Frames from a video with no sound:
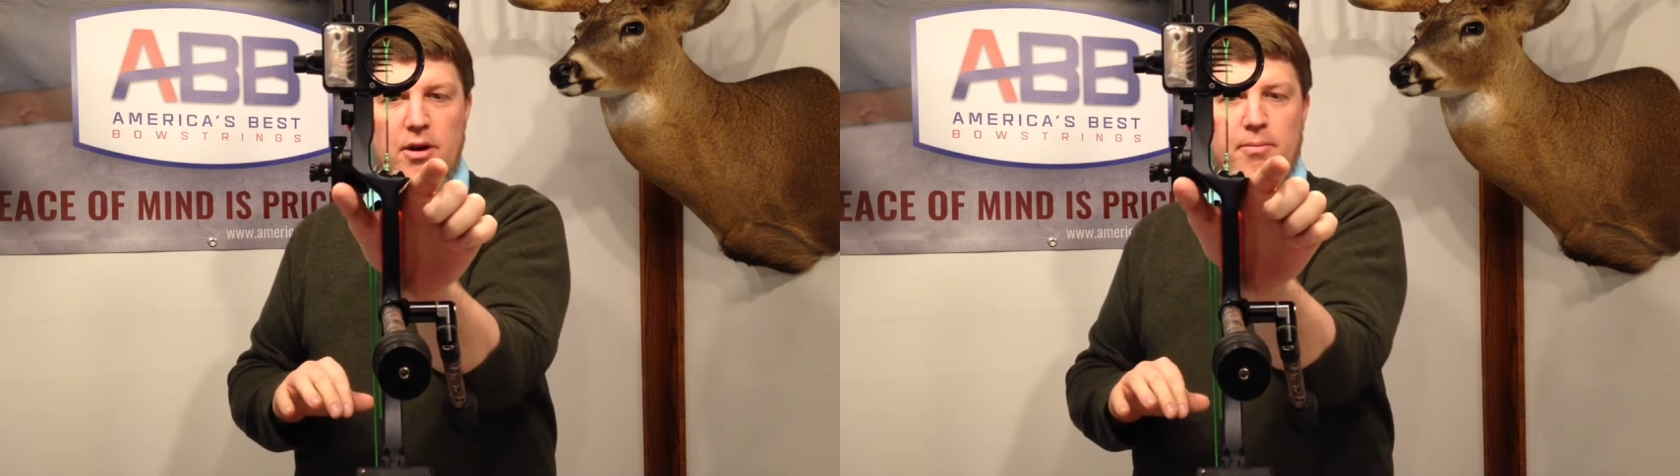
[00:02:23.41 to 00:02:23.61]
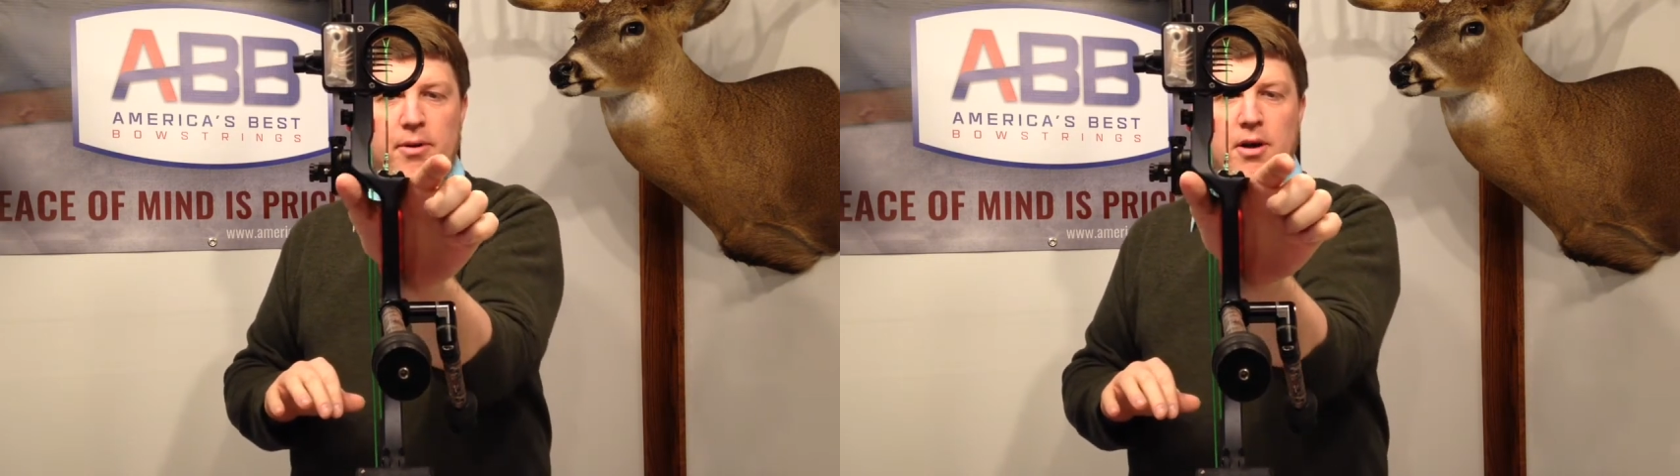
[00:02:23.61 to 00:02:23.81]

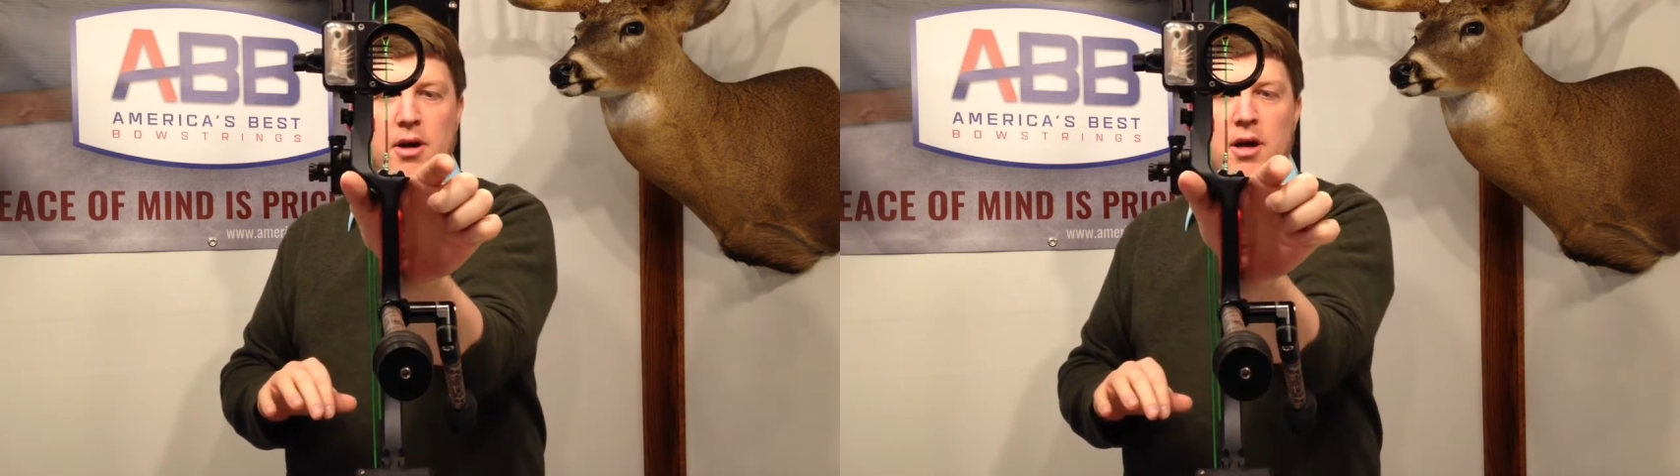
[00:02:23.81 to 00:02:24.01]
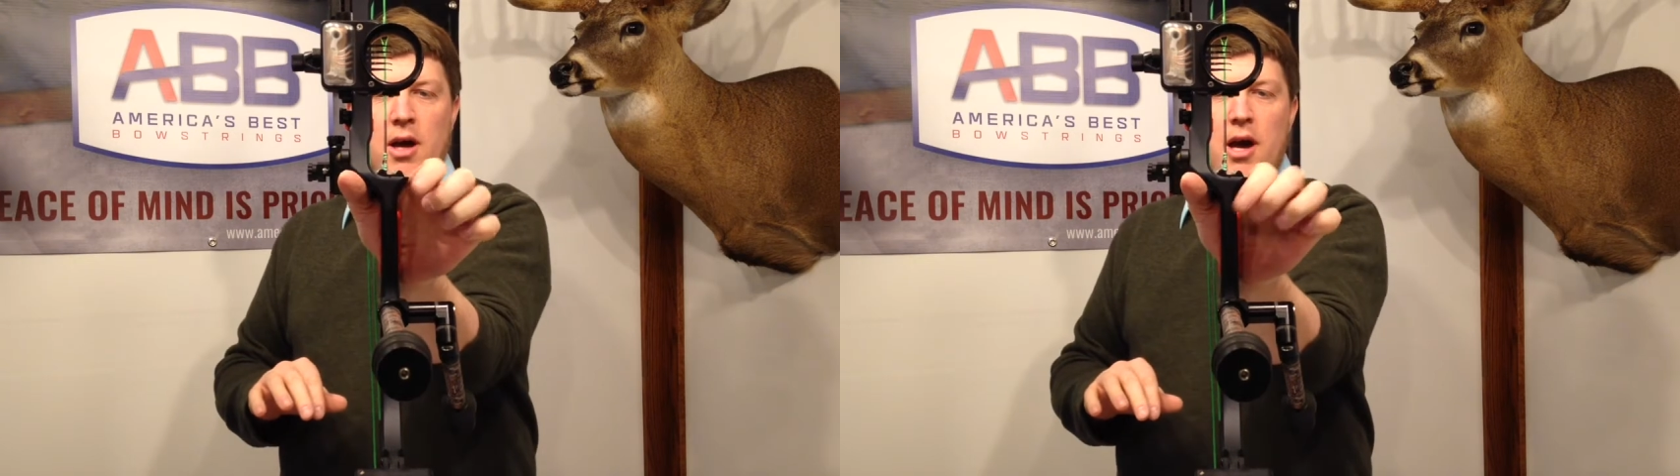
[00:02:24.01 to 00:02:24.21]

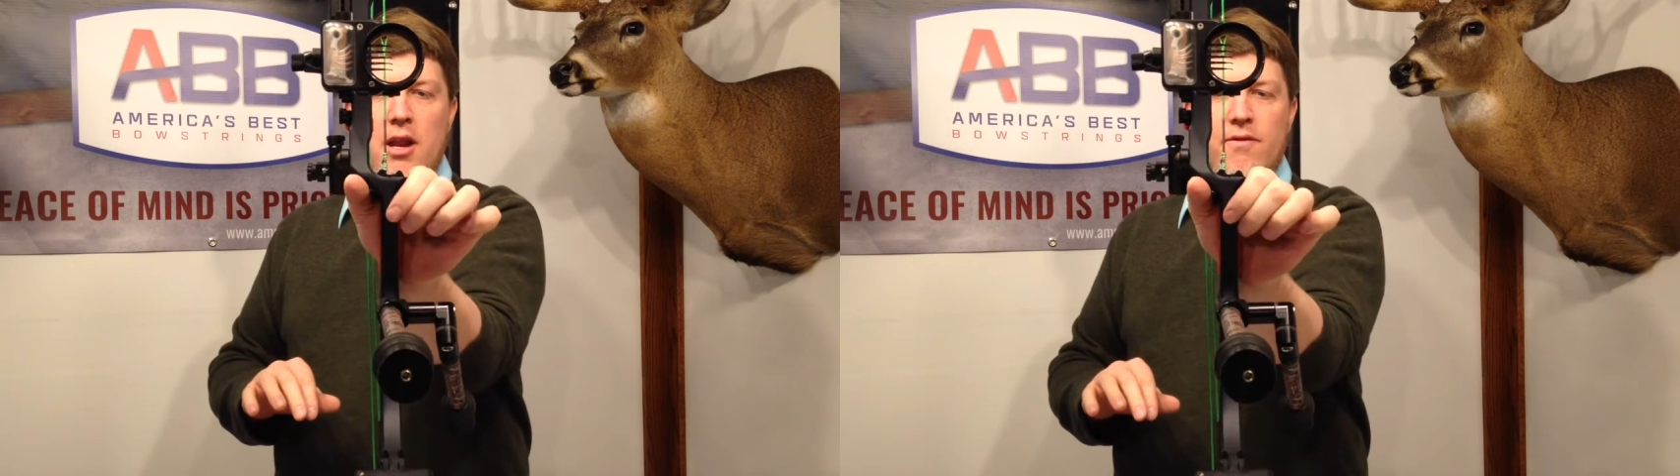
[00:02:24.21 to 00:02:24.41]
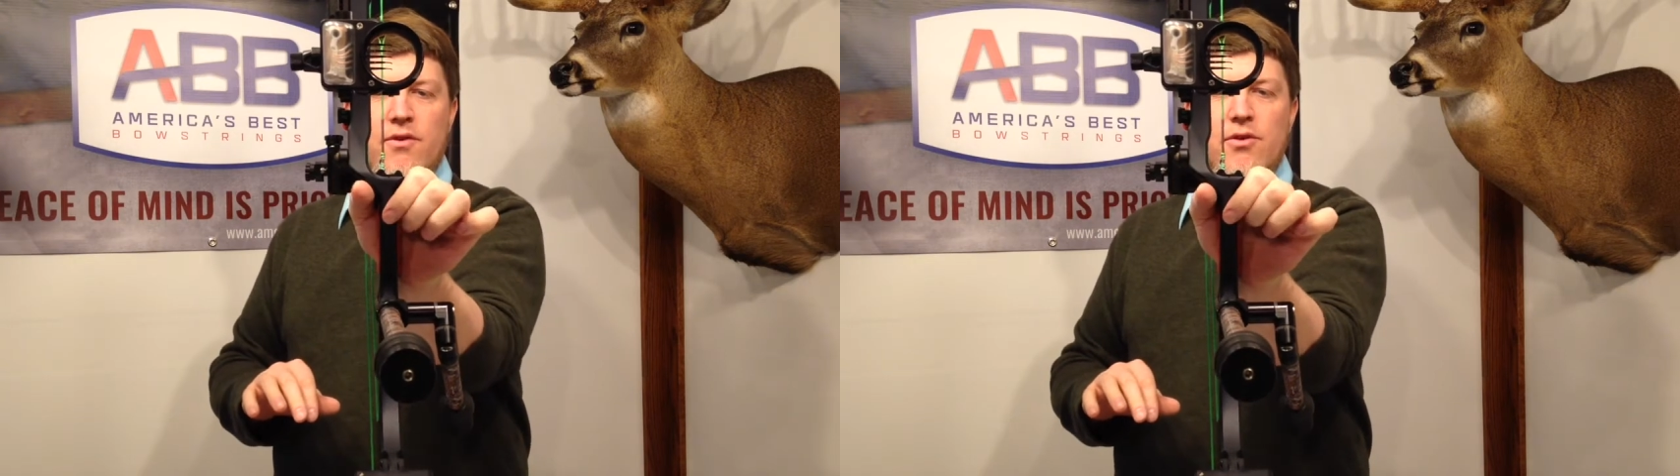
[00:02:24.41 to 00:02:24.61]
grip,
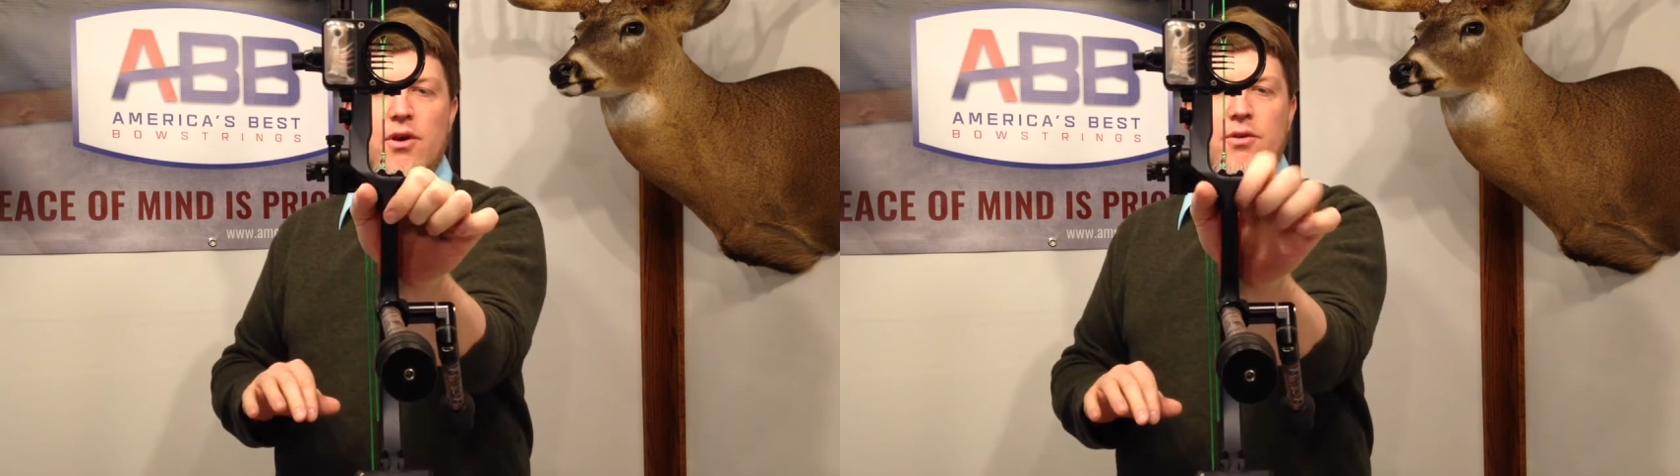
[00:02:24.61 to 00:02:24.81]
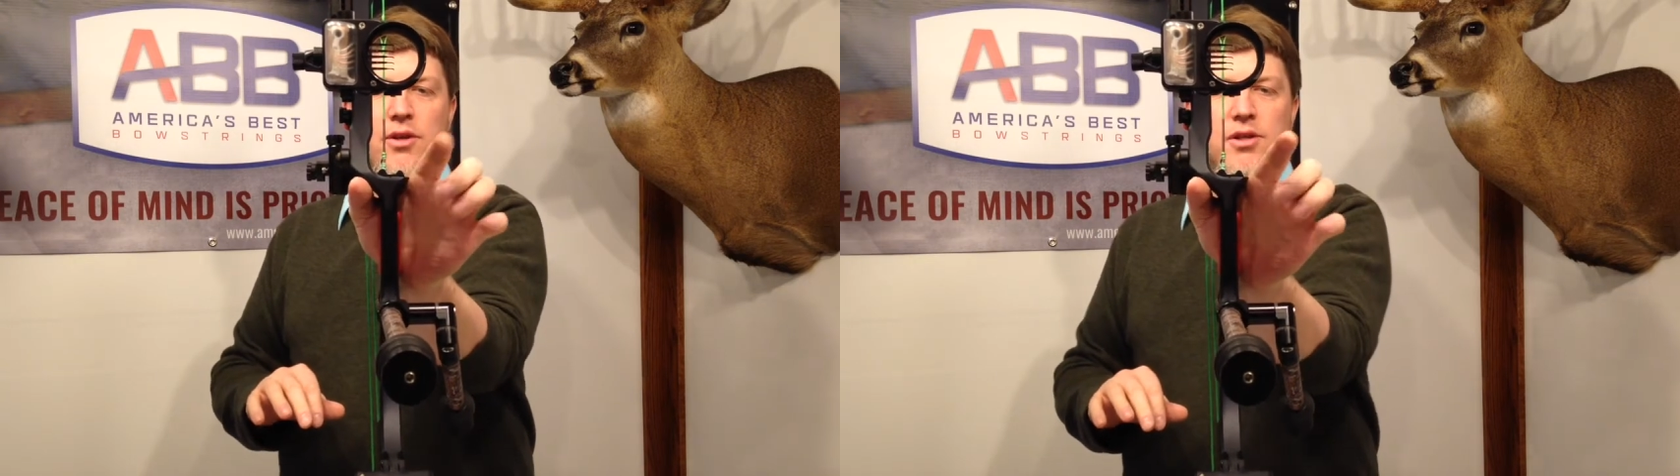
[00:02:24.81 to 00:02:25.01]
and if
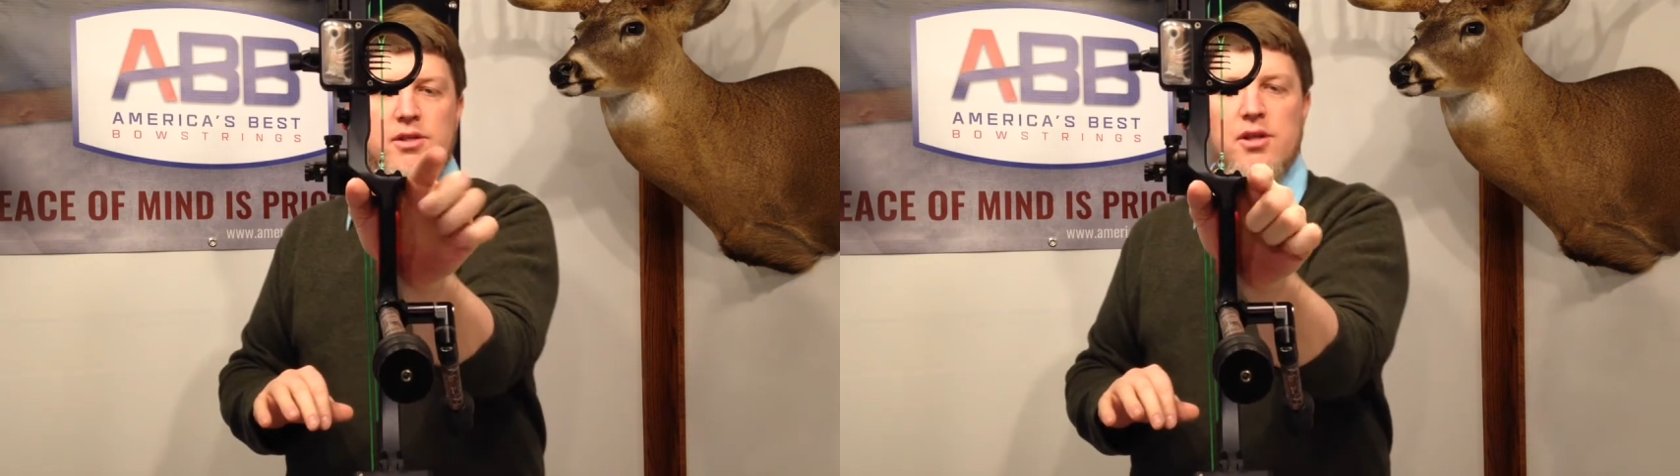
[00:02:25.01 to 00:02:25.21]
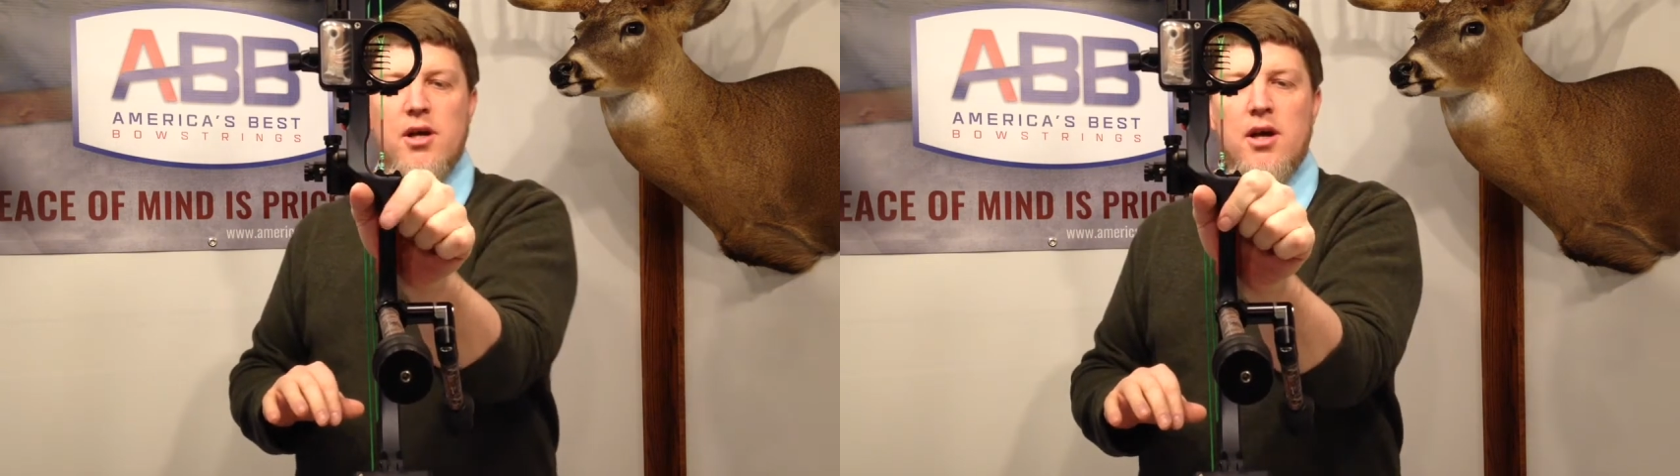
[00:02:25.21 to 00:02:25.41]
you
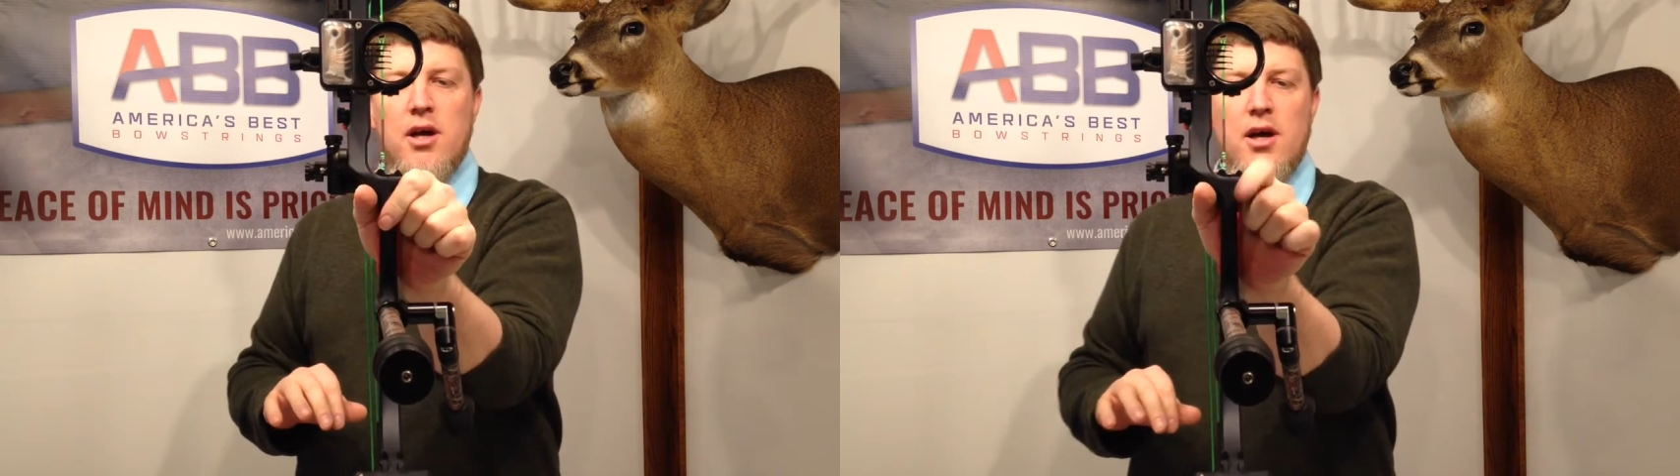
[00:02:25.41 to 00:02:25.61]
notice,